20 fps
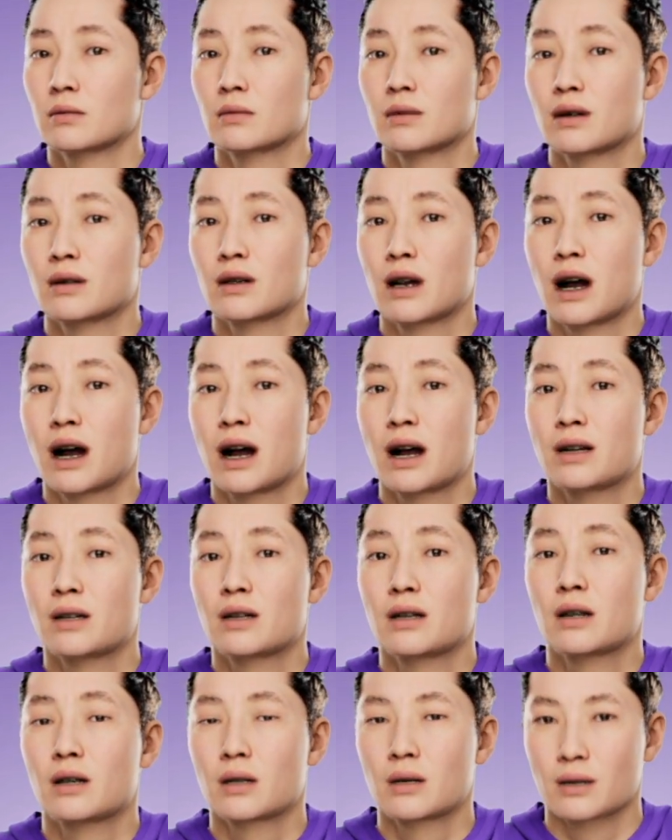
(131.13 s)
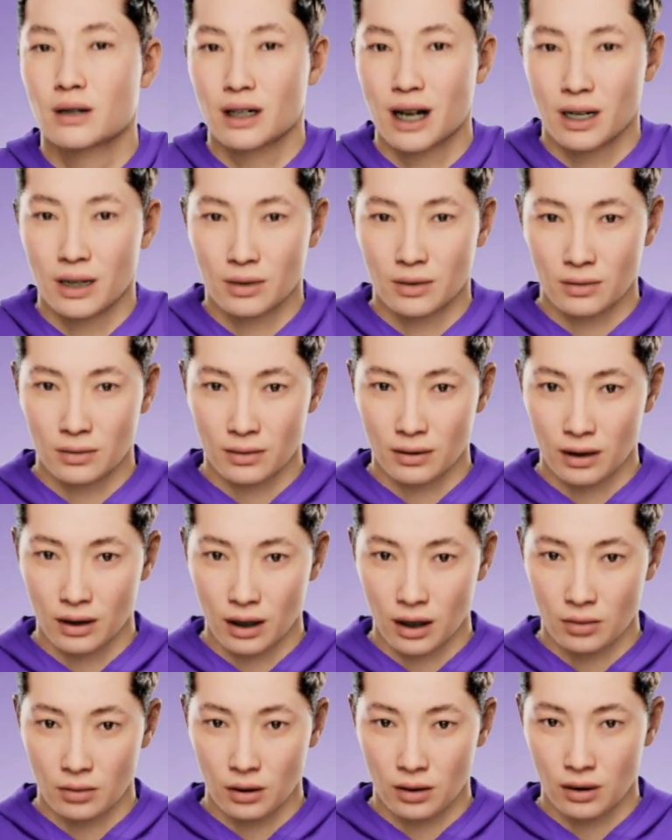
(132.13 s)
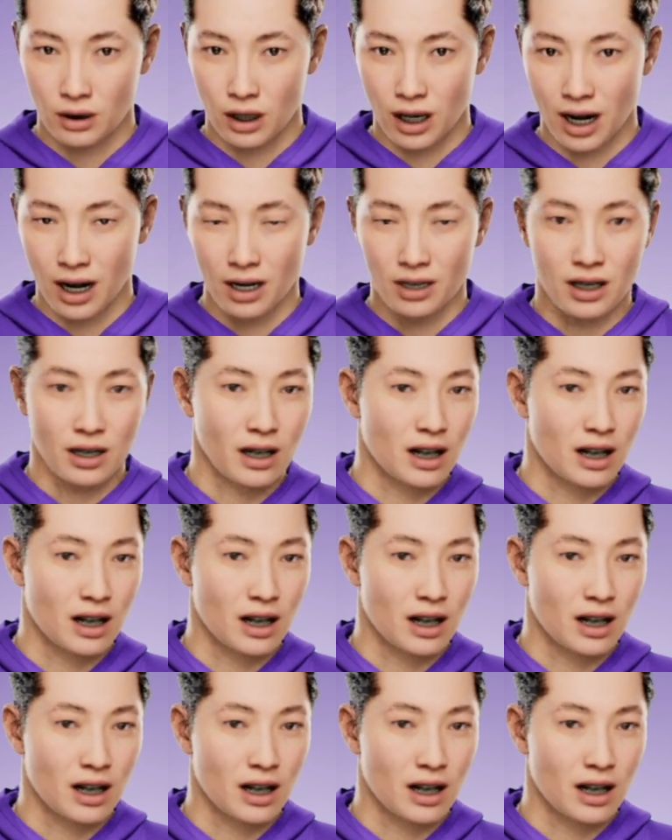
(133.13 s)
move your hands, look down, move your hands.